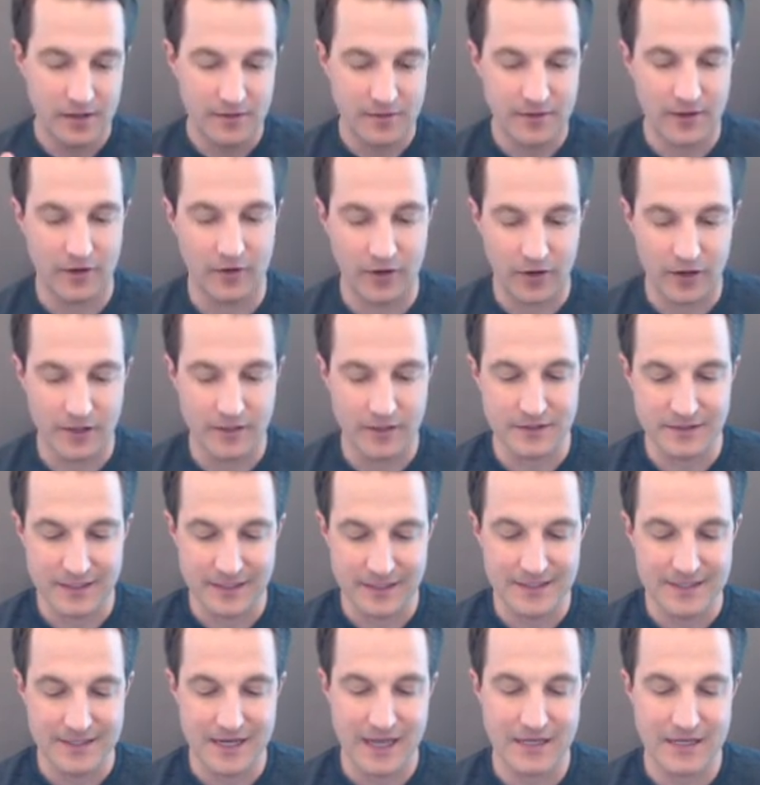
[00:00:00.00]
there is
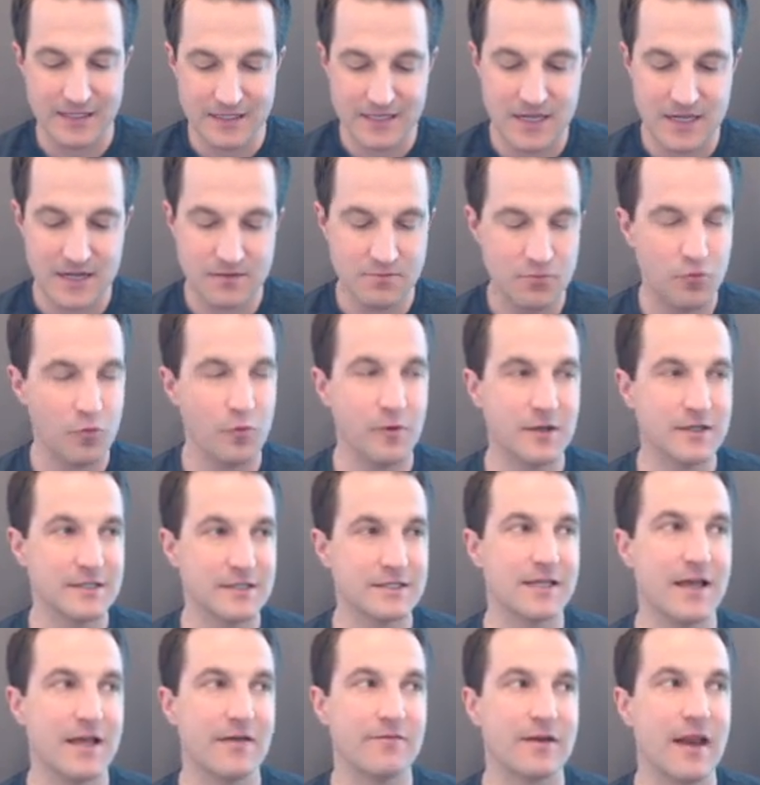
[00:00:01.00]

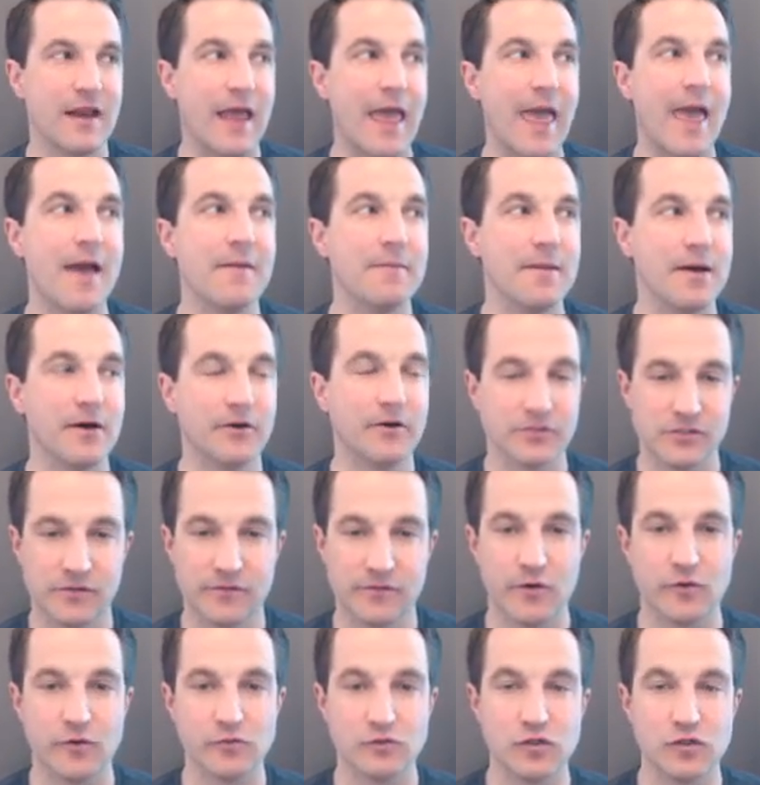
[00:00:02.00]
19.7 mLs
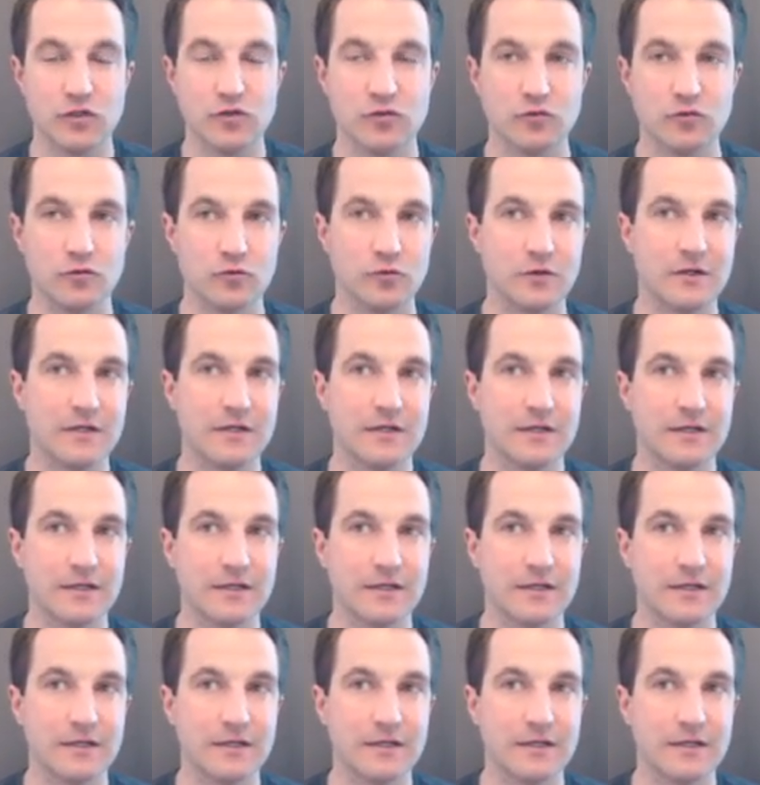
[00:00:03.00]
of O2